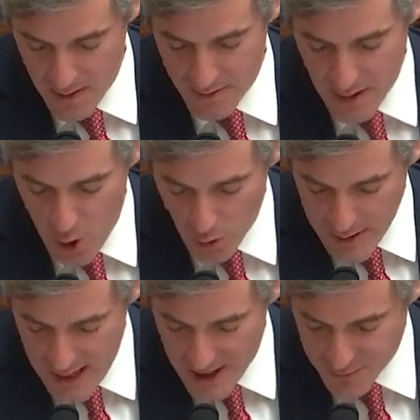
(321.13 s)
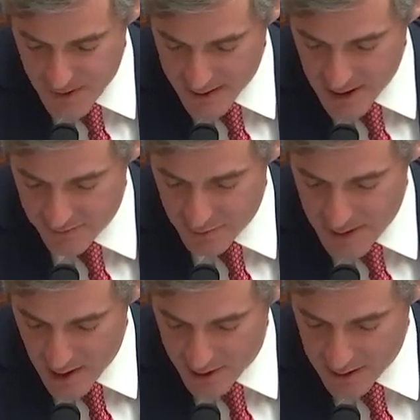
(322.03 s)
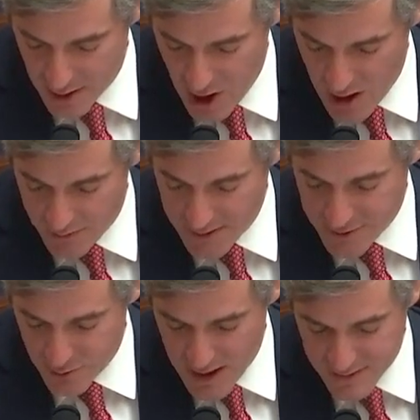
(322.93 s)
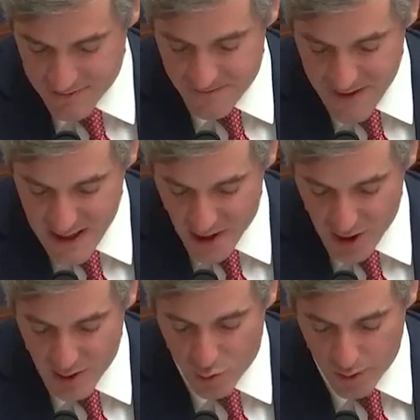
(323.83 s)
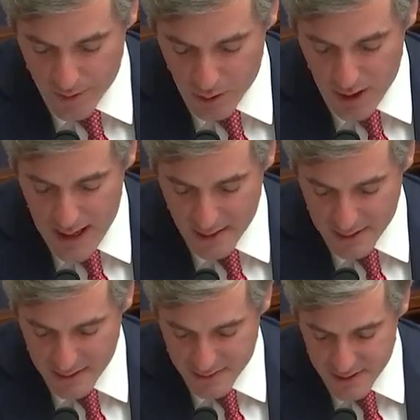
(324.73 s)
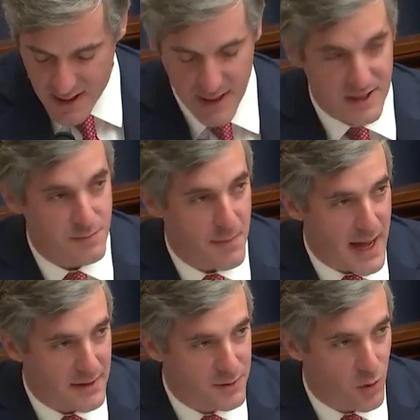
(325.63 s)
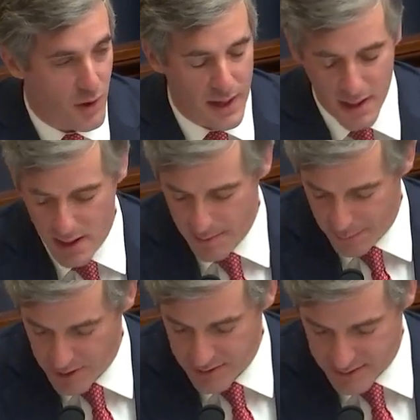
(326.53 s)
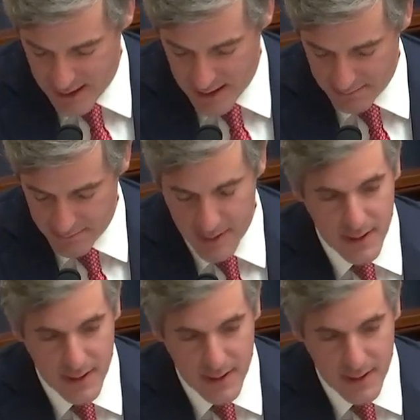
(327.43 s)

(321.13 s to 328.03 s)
The only aspect of American law that strikes fear in criminal aliens is mandatory prison time.